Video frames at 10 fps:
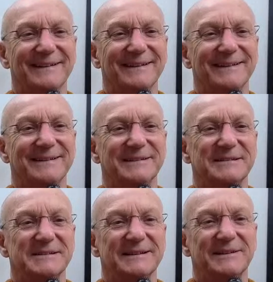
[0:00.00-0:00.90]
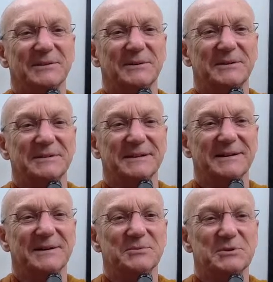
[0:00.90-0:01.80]
Yes, Eleanor's. Yeah,
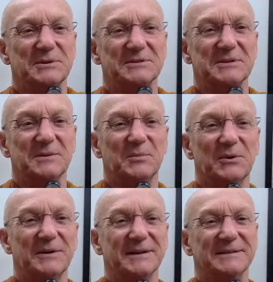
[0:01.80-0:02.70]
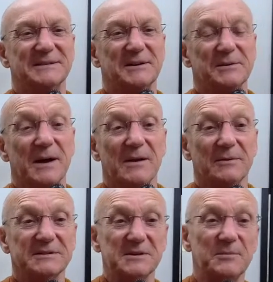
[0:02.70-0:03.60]
I'm sure it's not boring inside your.
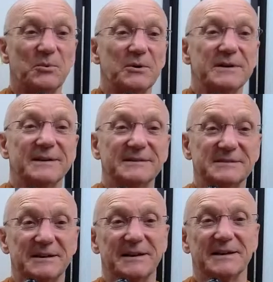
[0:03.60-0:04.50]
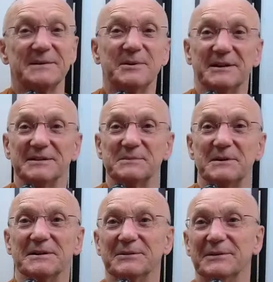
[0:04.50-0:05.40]
Well, it's not boring inside anybody's
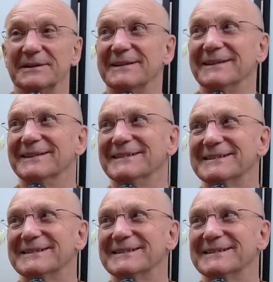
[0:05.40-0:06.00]
mind, really.